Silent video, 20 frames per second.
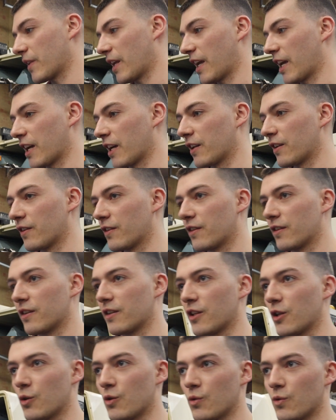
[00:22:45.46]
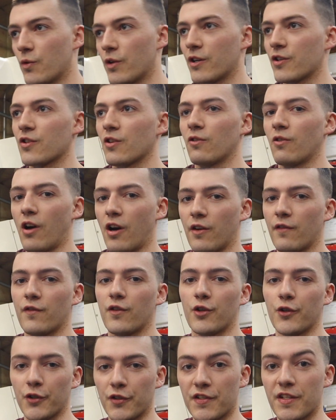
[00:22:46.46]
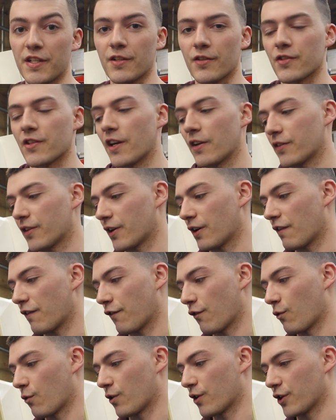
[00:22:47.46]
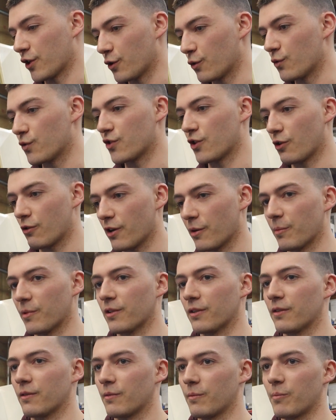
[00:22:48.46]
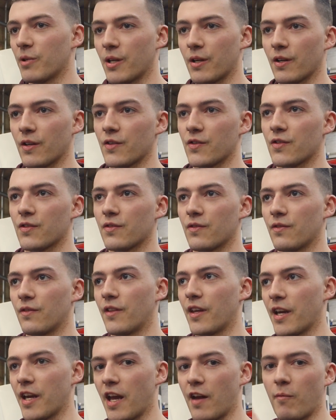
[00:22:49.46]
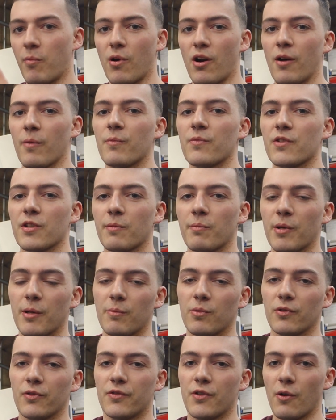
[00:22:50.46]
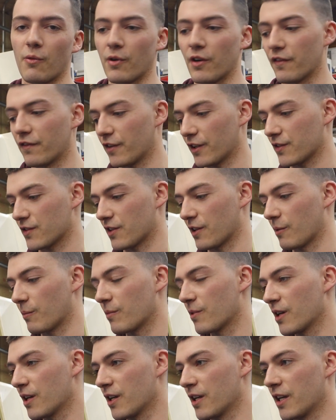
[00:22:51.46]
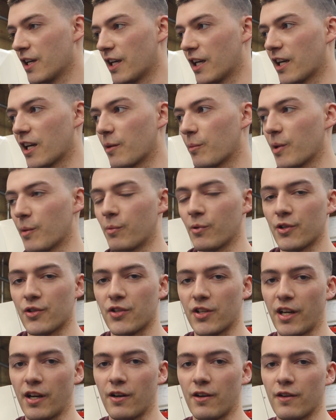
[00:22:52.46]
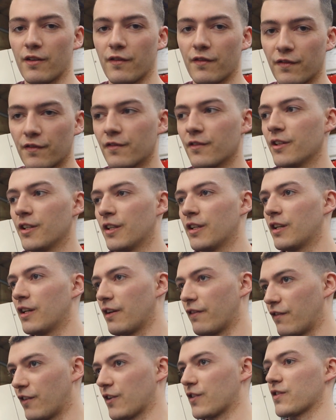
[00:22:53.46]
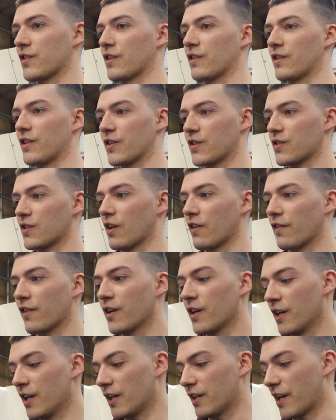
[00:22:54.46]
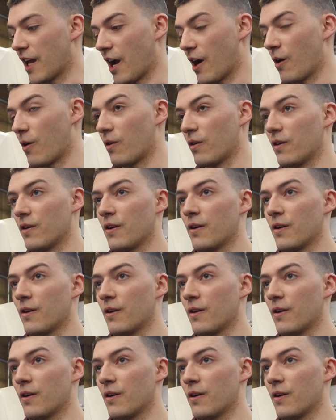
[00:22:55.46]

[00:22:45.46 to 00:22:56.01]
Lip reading: And there's a lot of good deals out there for used equipment because they have problems and people don't want to fix them, and people are scared of fixing this stuff. Now,